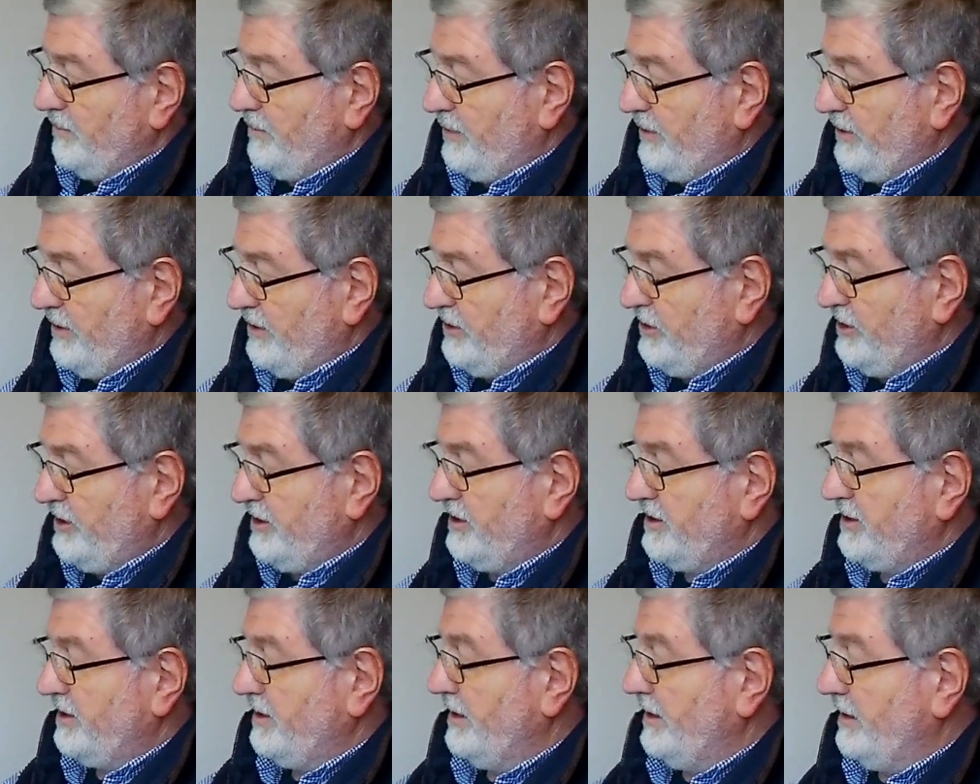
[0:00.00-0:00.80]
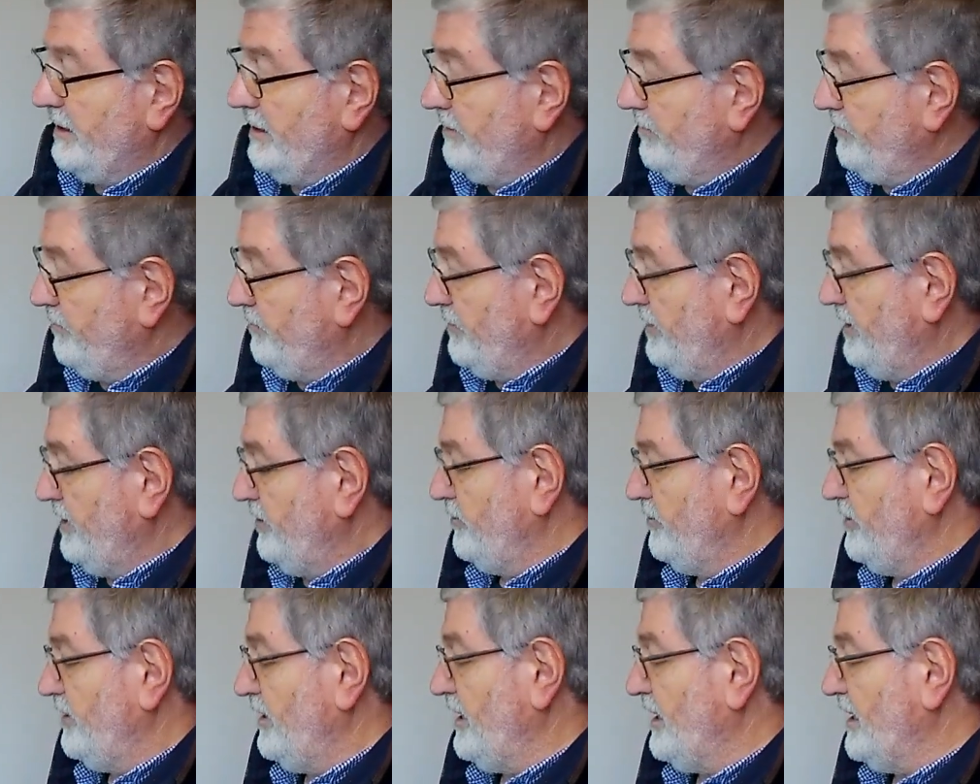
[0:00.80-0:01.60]
purchase, and I'm
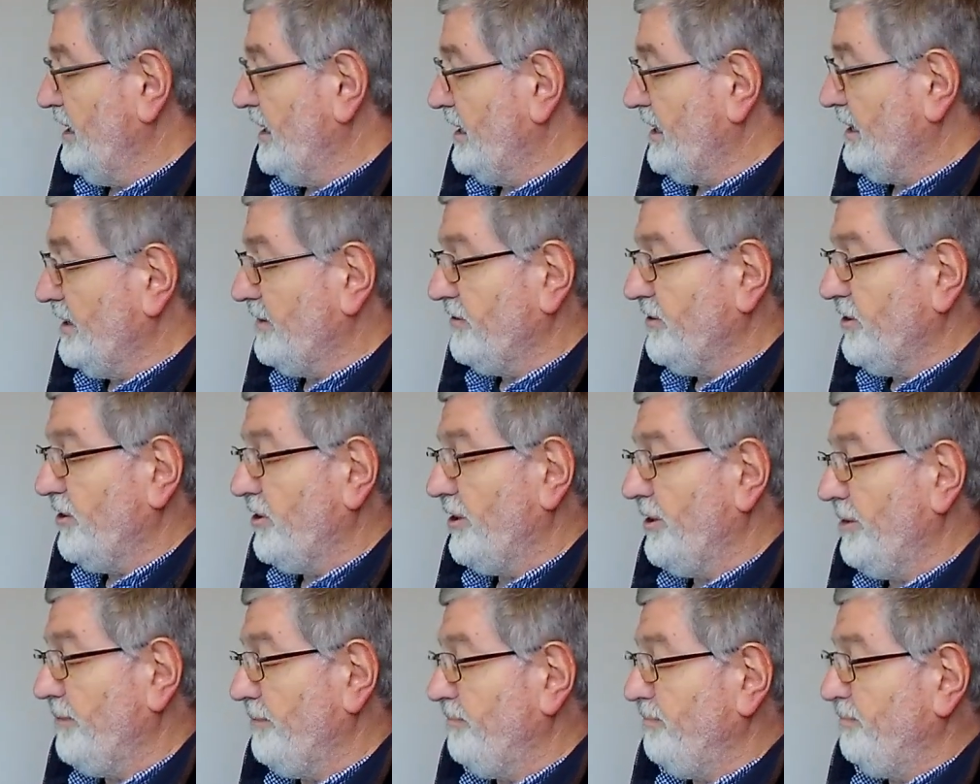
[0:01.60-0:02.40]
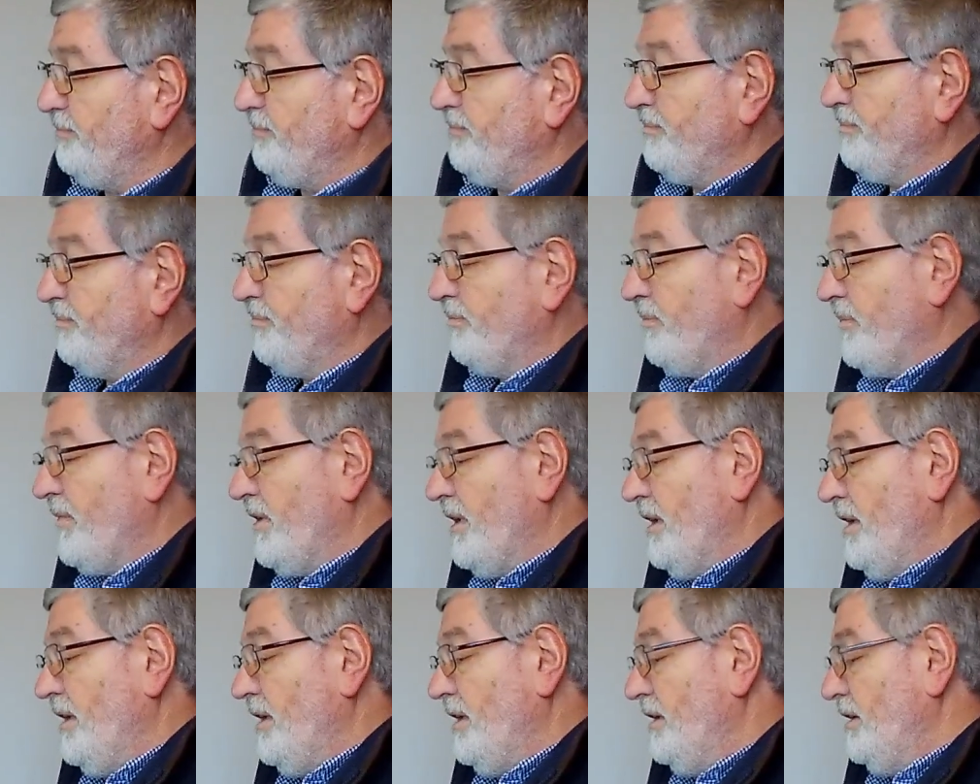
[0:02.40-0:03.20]
really glad I've got it.
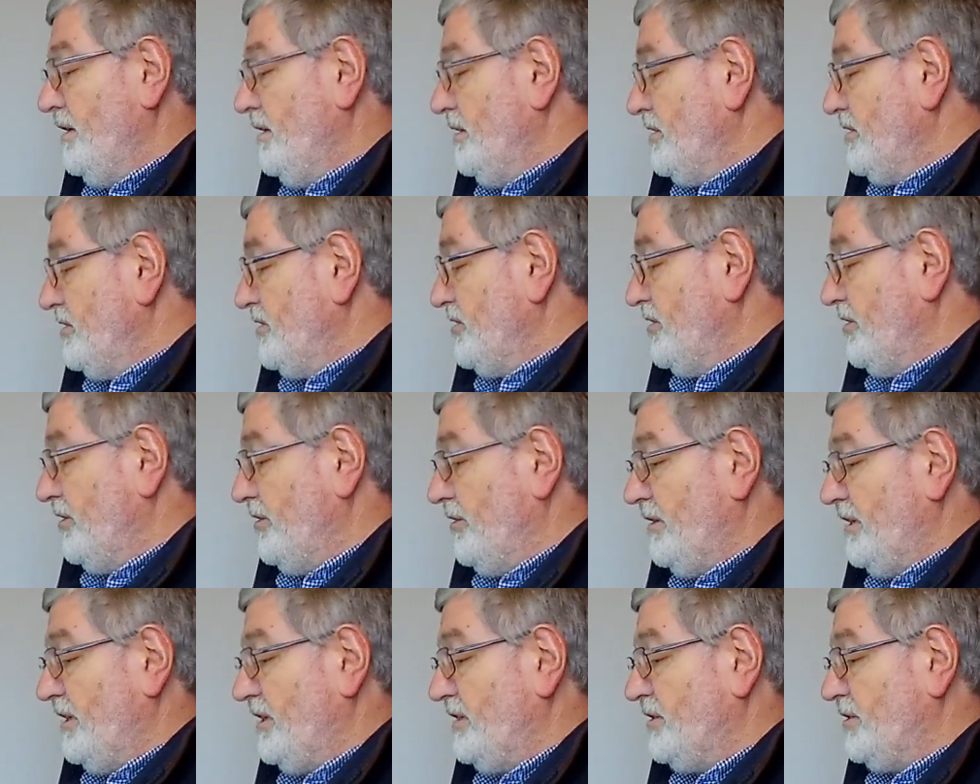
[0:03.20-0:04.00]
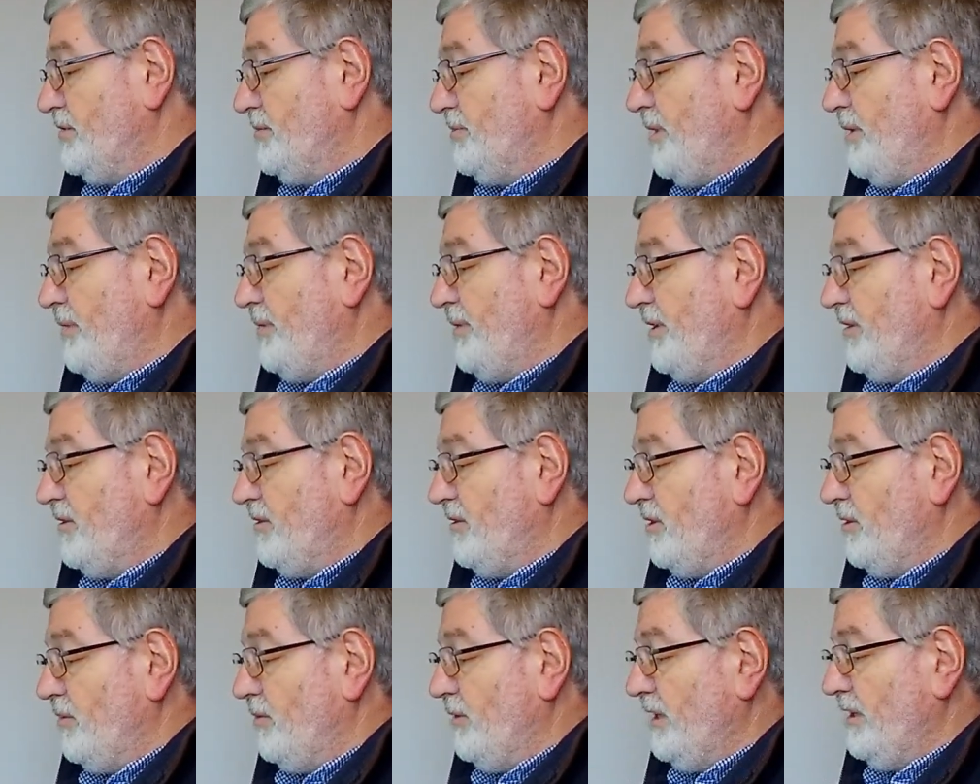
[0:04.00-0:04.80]
So I shall pop it
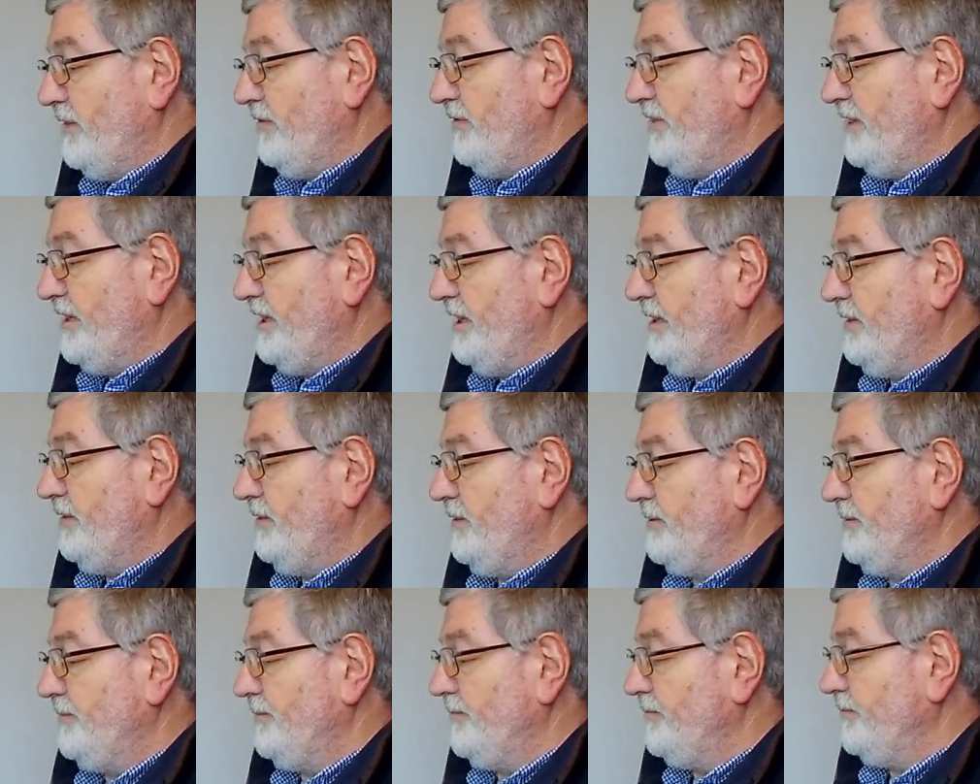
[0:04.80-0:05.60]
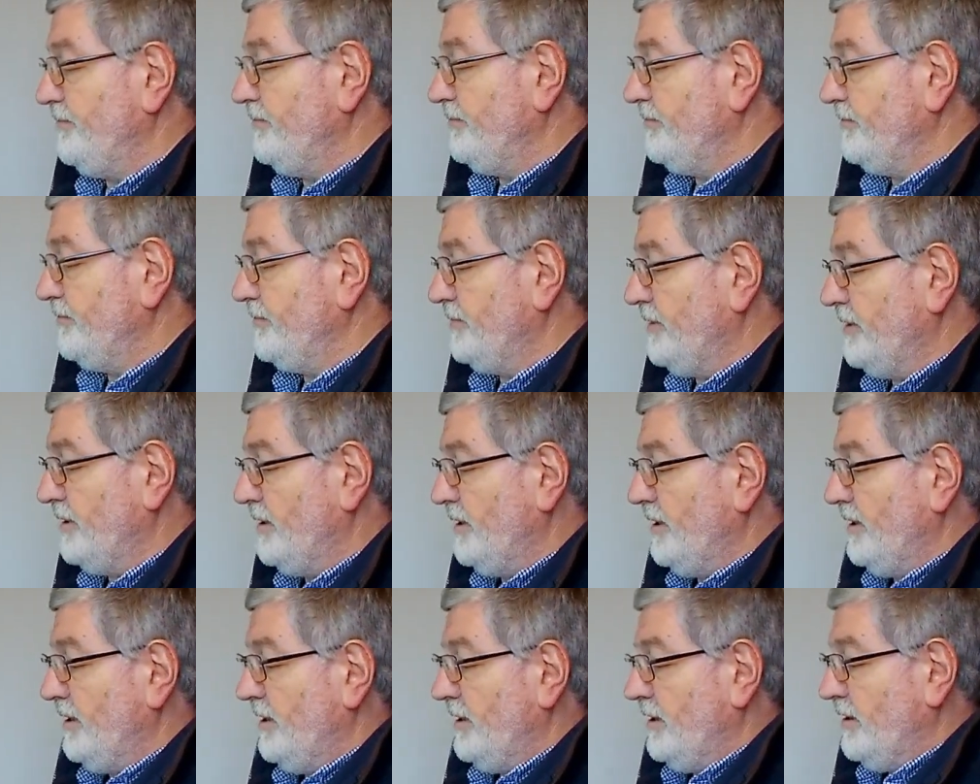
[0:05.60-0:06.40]
all away for now,
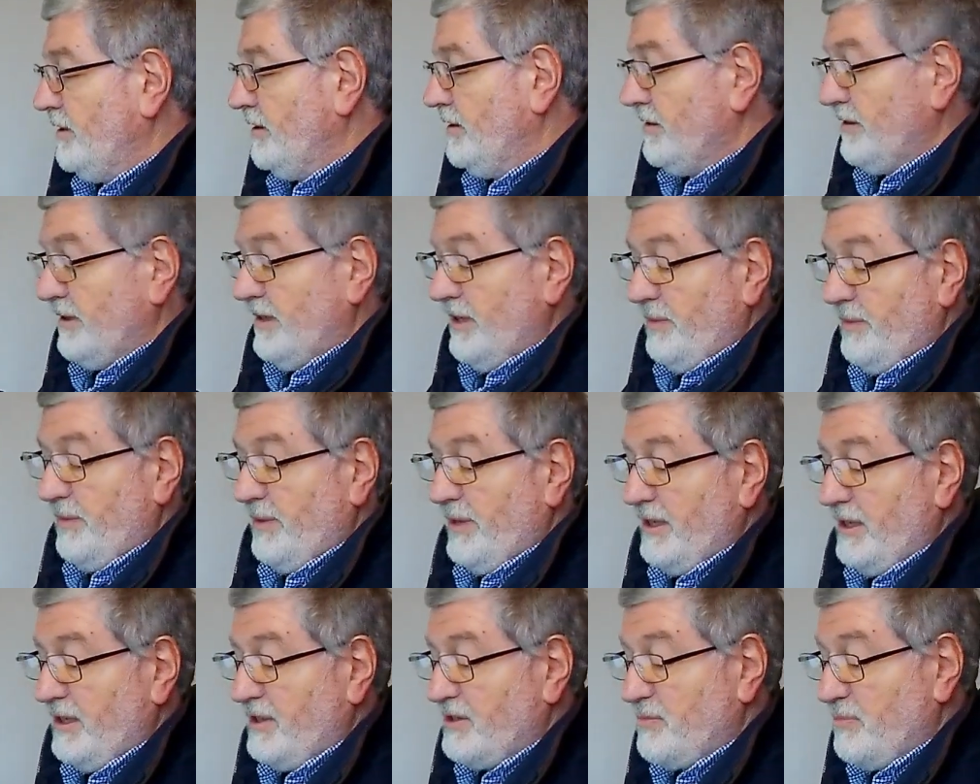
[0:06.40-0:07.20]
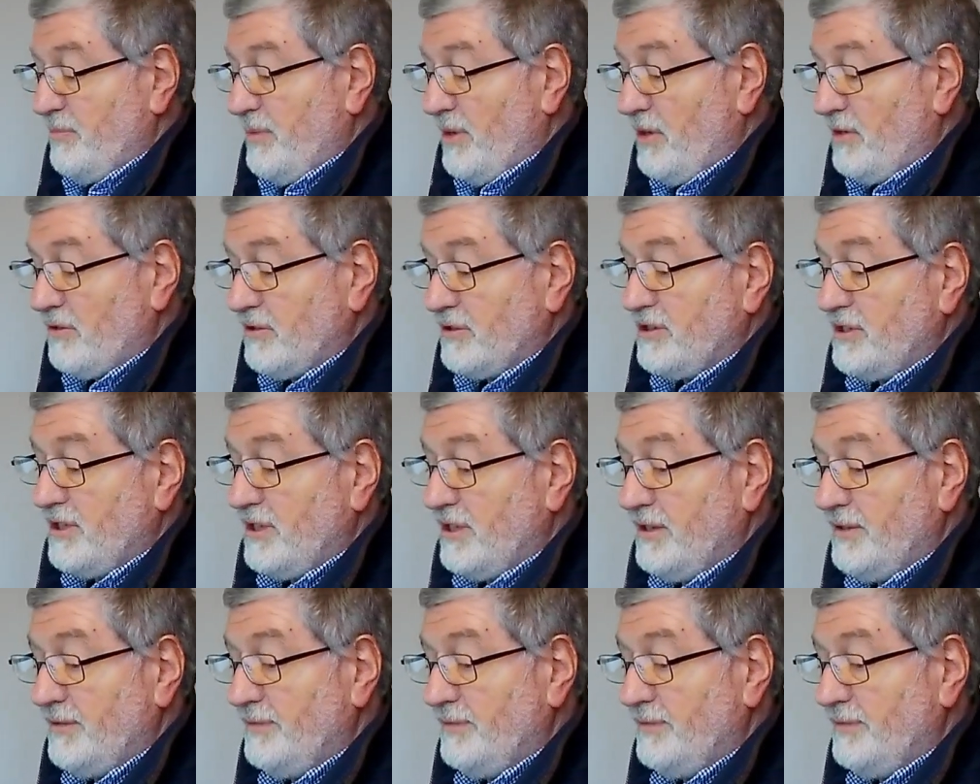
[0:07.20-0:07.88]
keep it in its box,